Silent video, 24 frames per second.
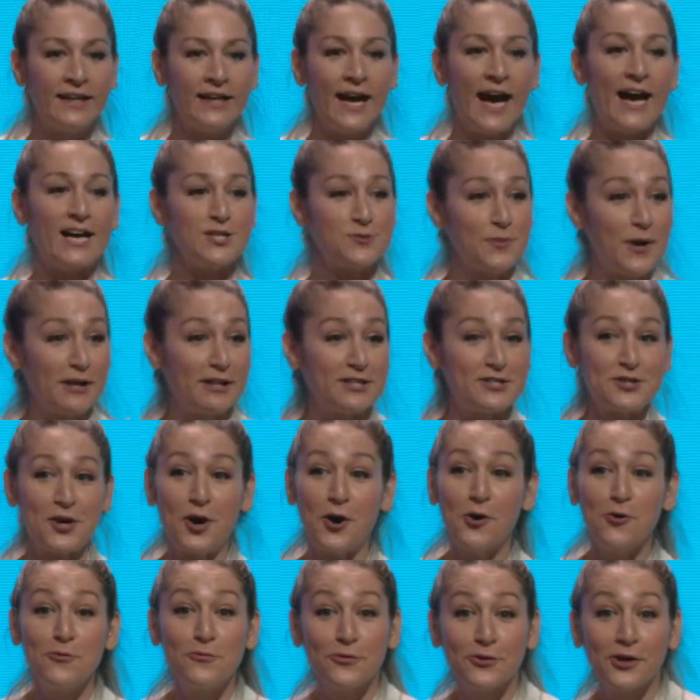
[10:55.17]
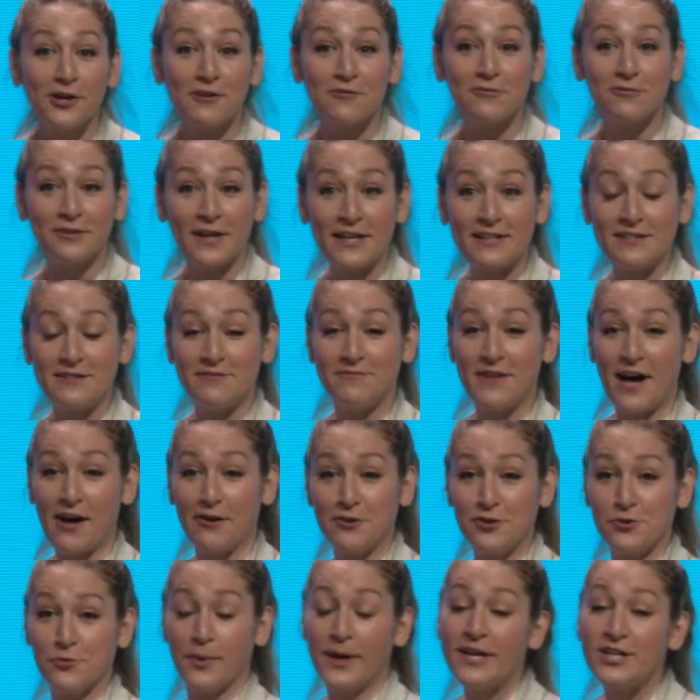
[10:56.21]
as well as overinflated
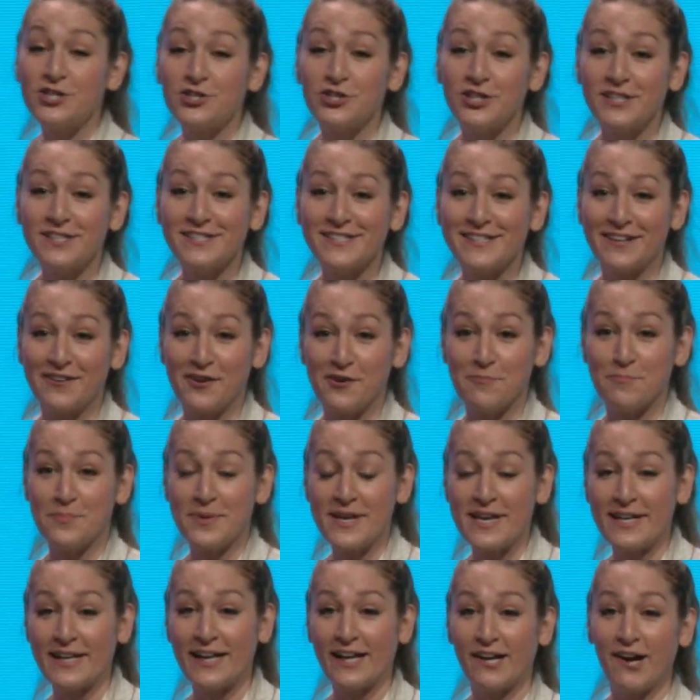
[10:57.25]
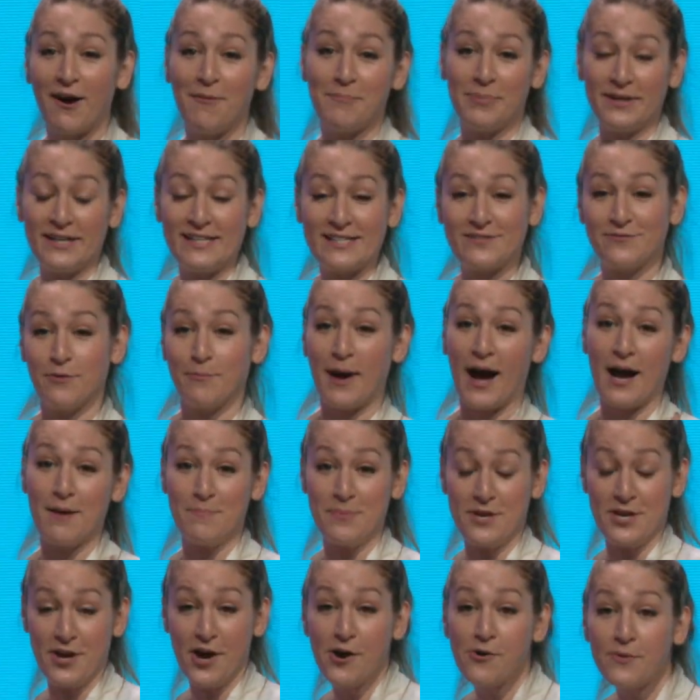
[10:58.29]
valuations that are impeding companies from
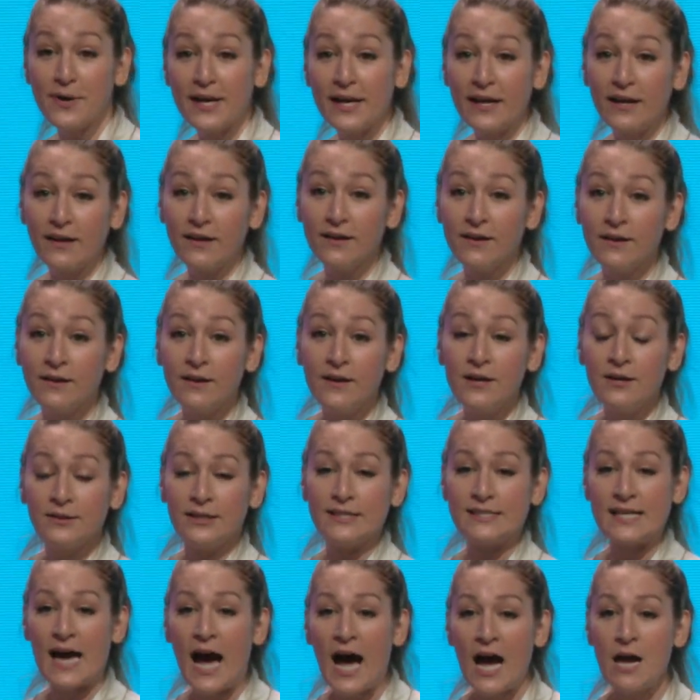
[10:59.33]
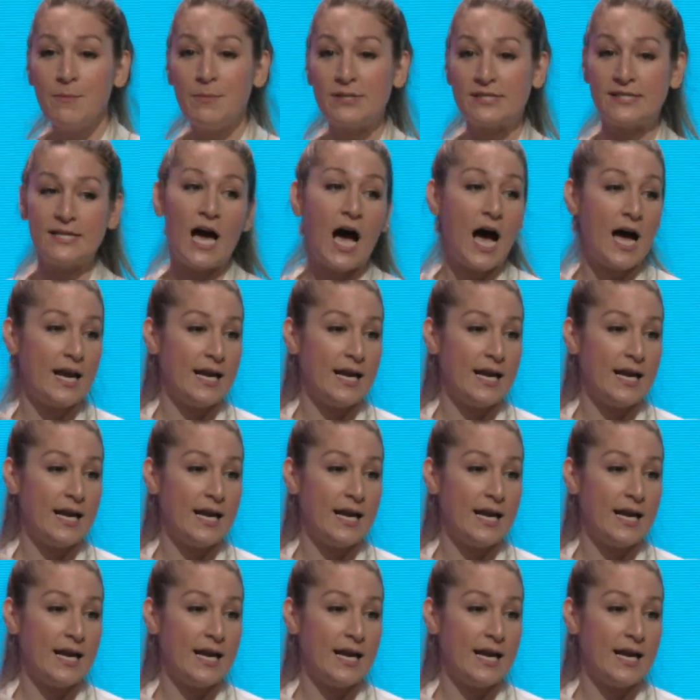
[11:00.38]
IPOing. The time is not